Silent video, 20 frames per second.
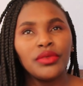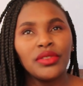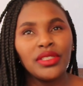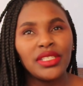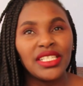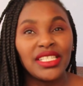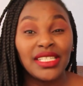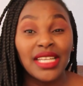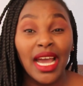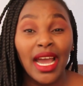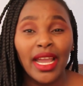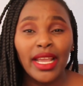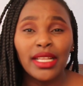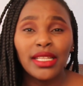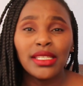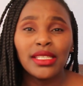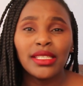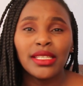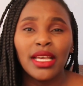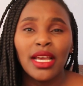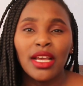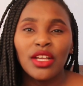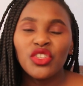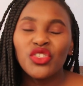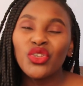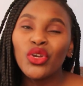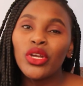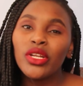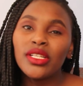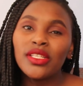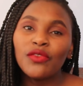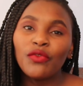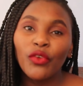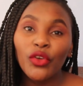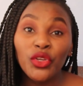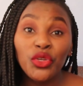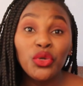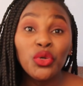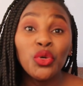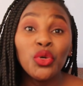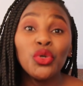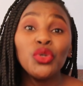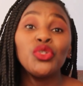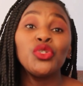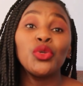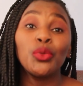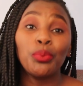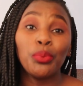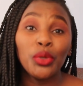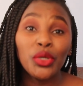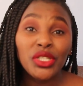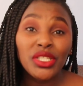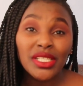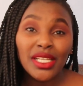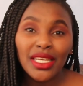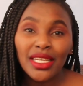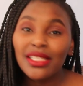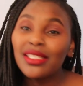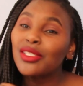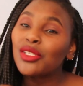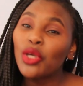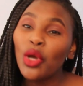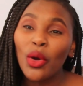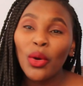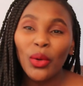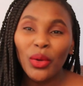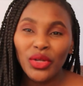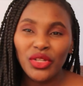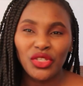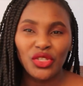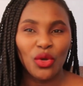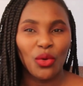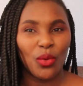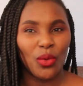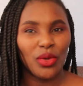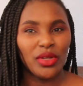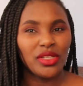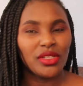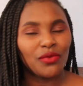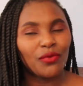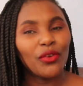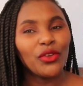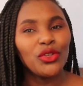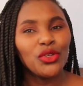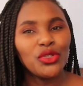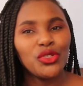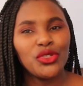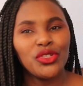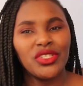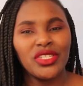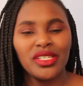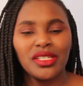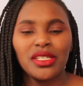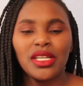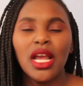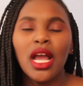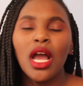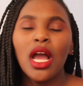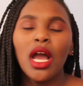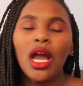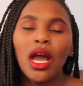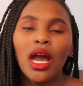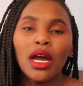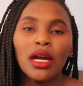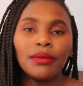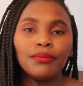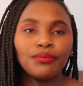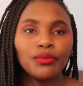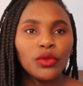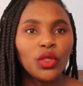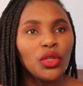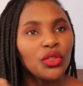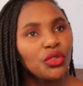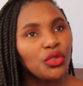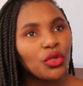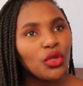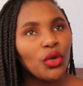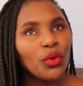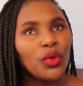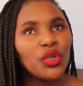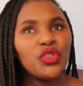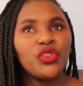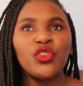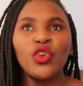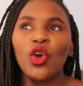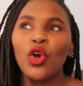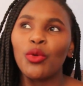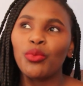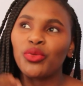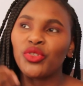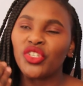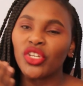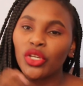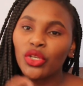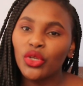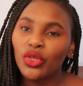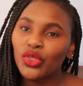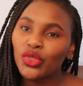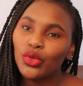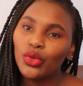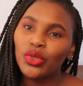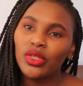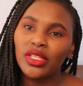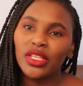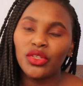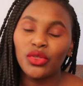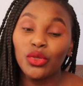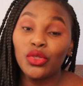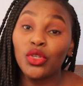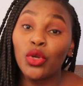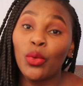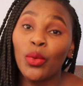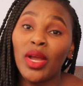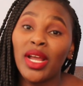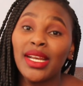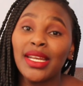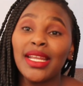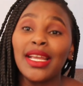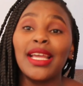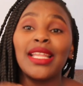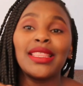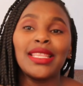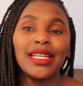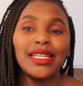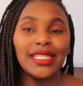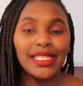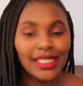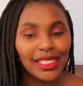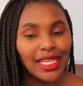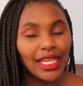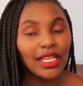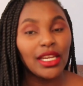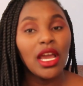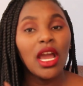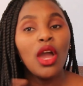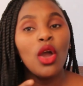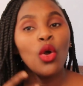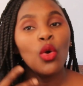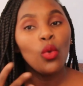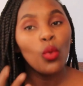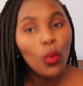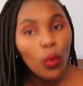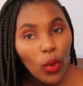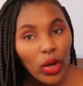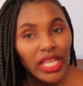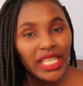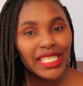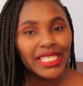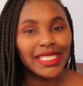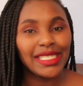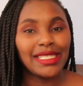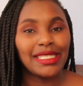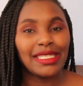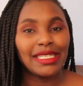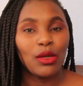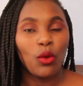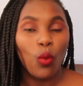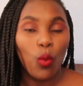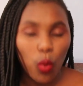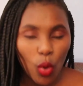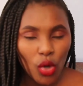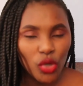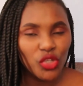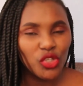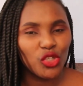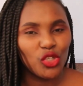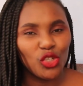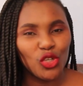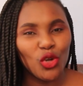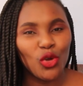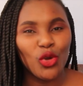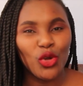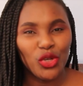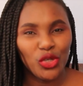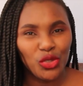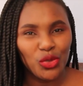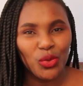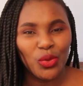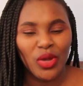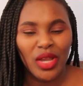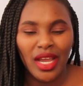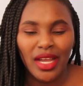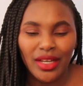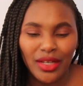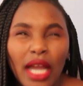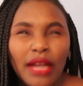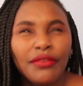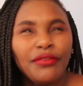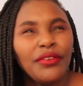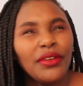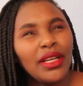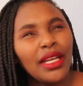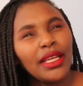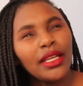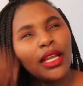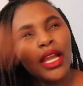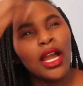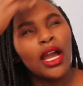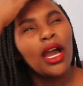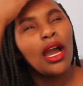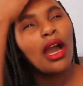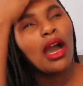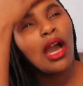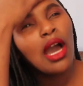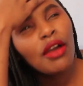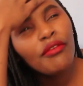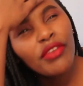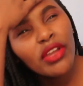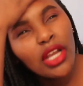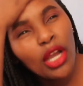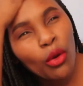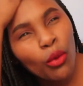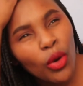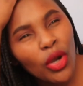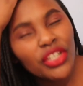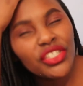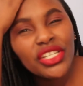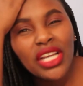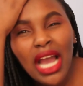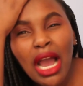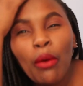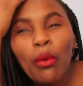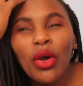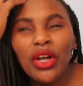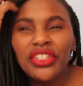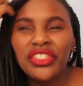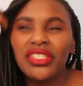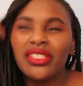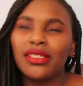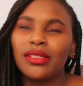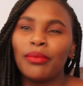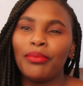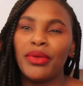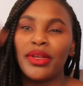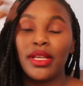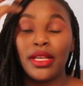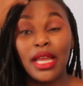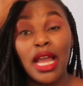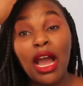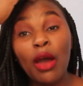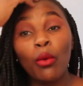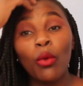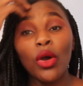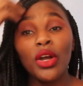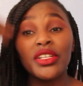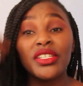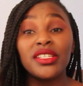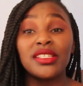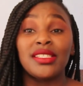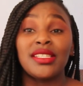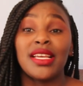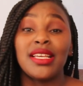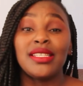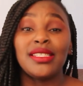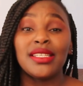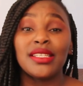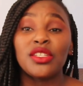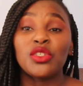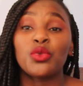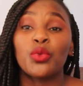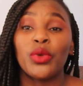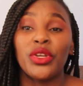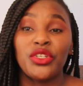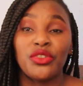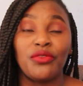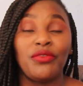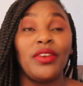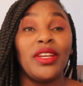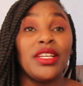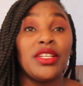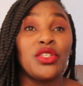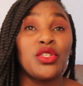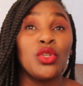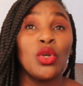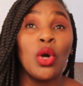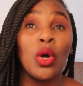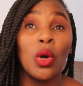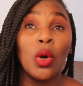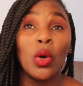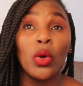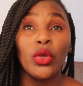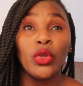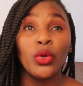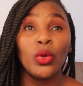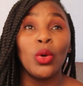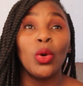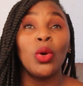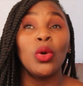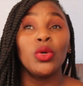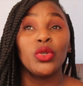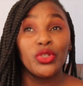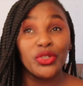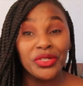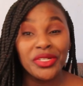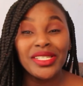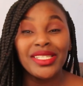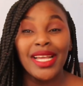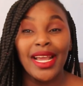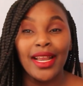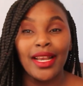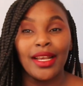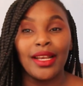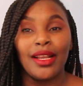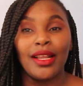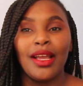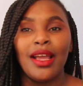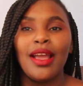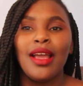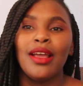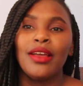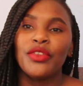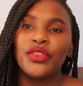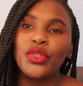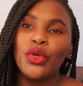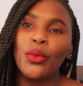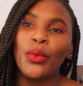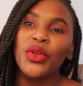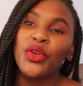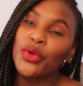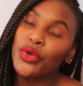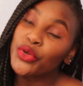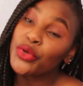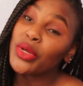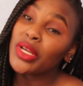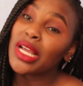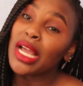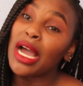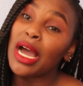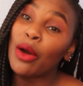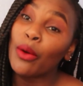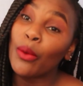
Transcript: designs, so it's for you to put, it's for you to just go through your wardrobe, check your suit, the suit you're wearing, and then decide which watch you're going to wear. I feel like having a watch is the easiest way to flex your style. So when you're doing a